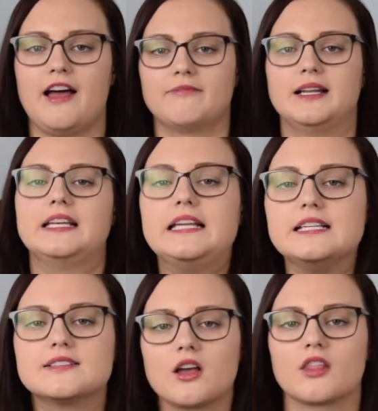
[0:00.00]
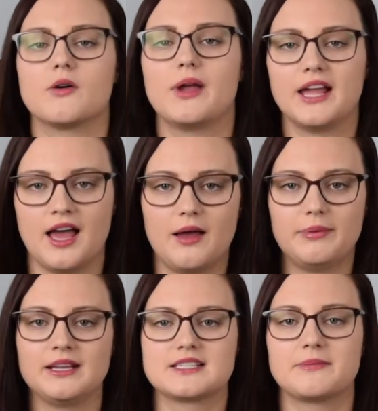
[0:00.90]
have my knees all the way
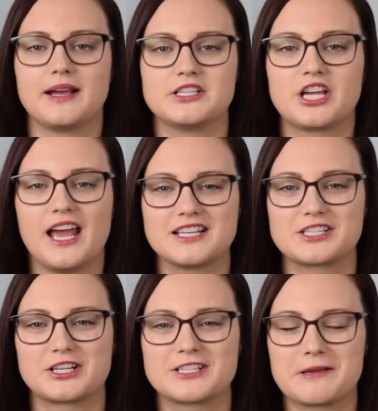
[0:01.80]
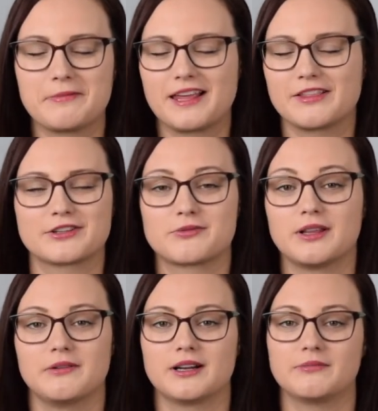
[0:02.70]
up into my chest or something. It looks
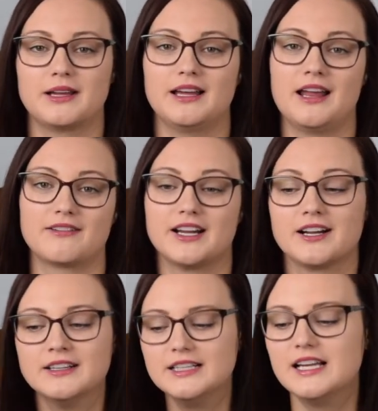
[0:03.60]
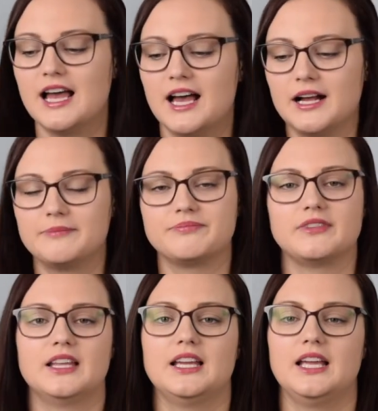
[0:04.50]
really weird, but I don't care.
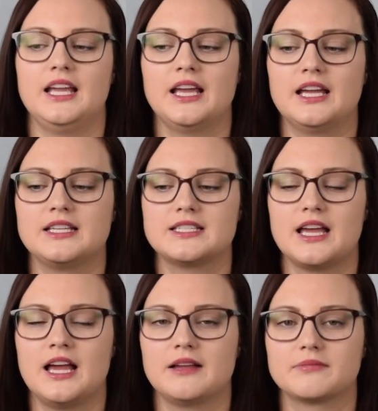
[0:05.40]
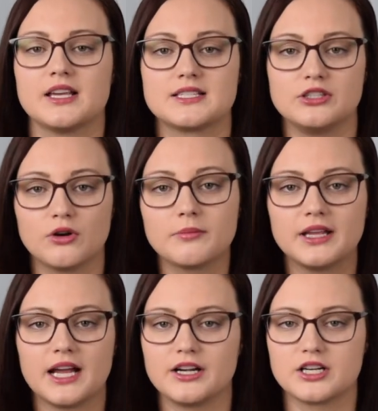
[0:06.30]
And because
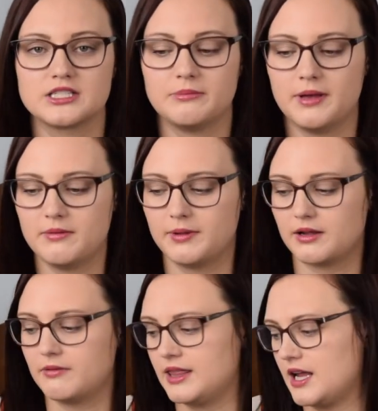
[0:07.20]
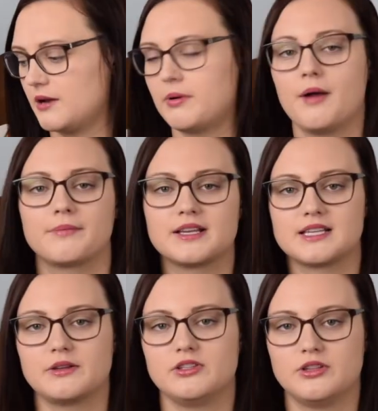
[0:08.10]
normally I nurse in public without a problem, because
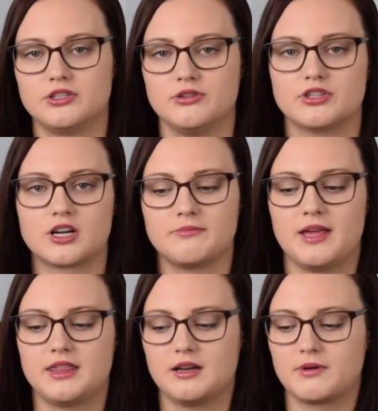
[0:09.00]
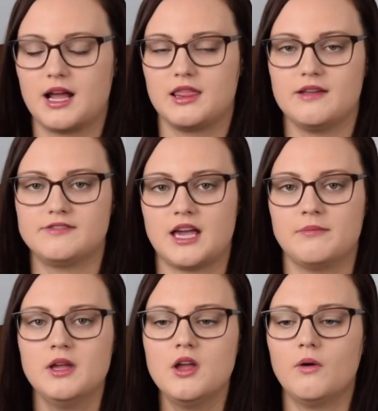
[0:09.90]
I would do the 2-shirt method where I lift
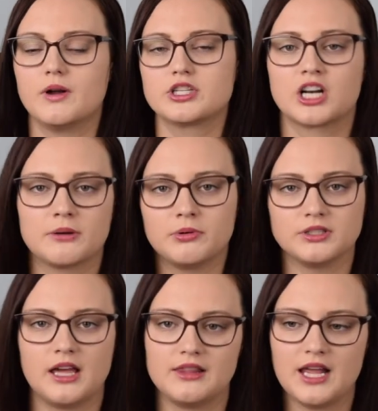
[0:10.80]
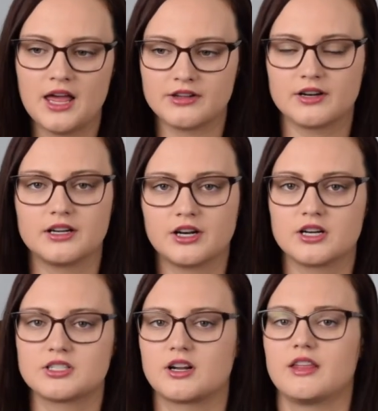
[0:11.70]
up one shirt, pull down the other, and
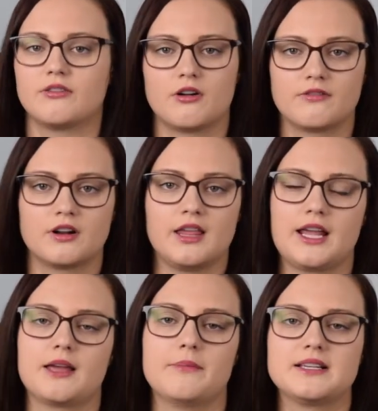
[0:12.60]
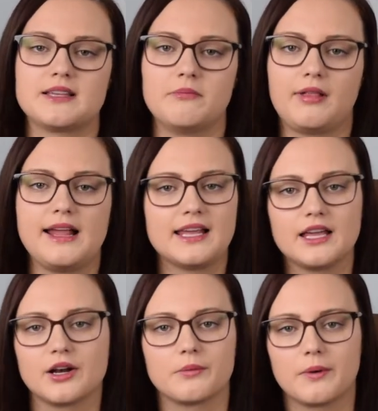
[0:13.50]
nurse, or I throw over like a muslin
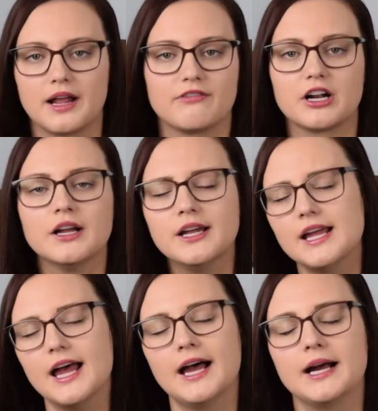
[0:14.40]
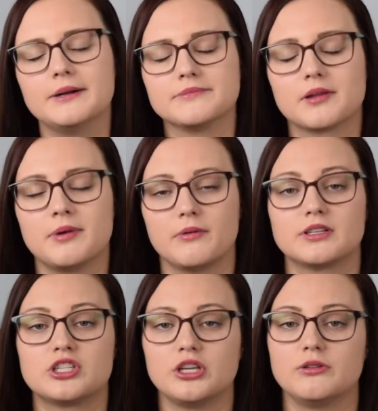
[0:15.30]
blanket or whatever. But
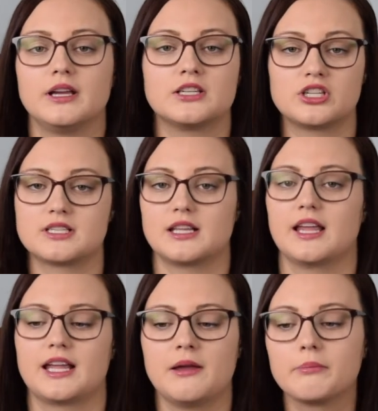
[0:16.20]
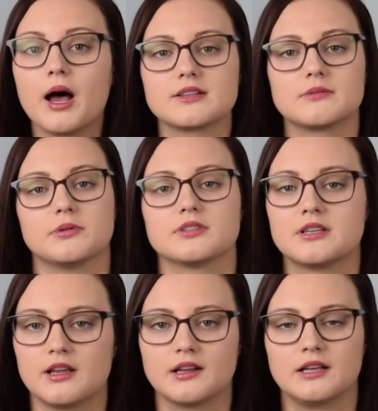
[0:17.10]
with 2, it's just like impossible
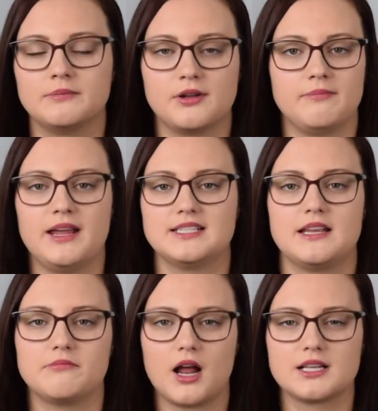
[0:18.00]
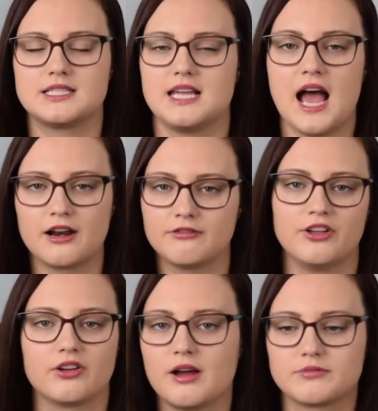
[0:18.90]
to maintain modesty. I don't
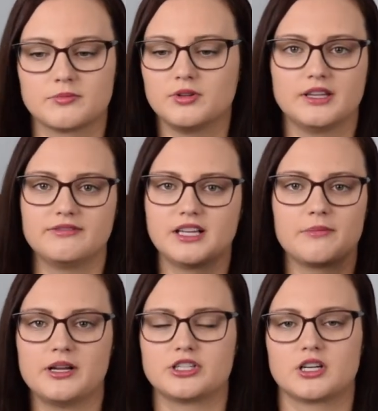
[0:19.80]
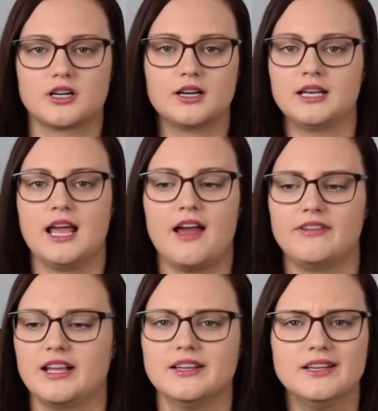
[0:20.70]
feel comfortable lifting up my shirt and
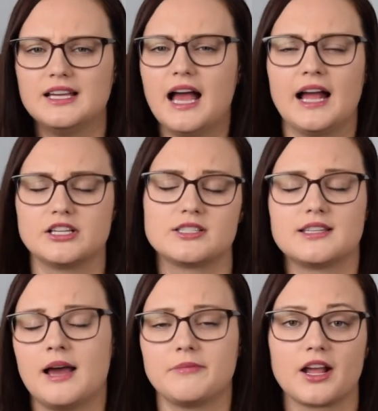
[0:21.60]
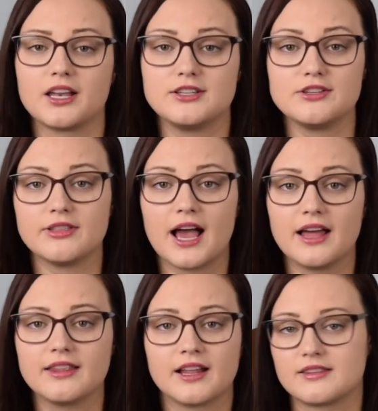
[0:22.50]
having, I'm not going to do
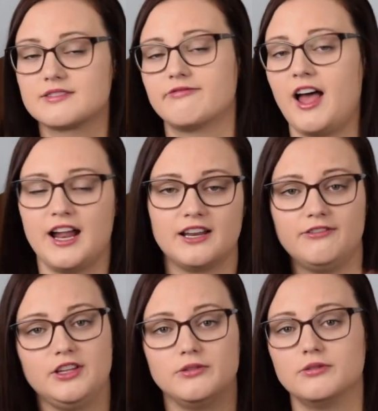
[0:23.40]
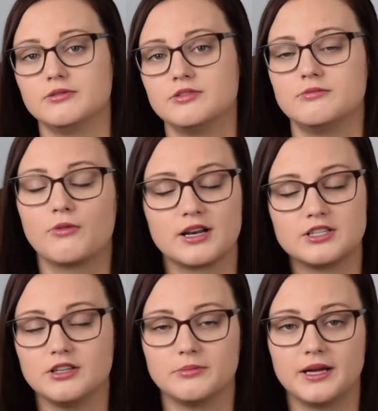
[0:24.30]
that. That's fine if you want
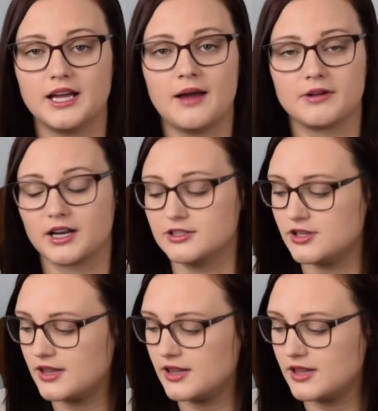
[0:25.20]
to, but I'm not going to do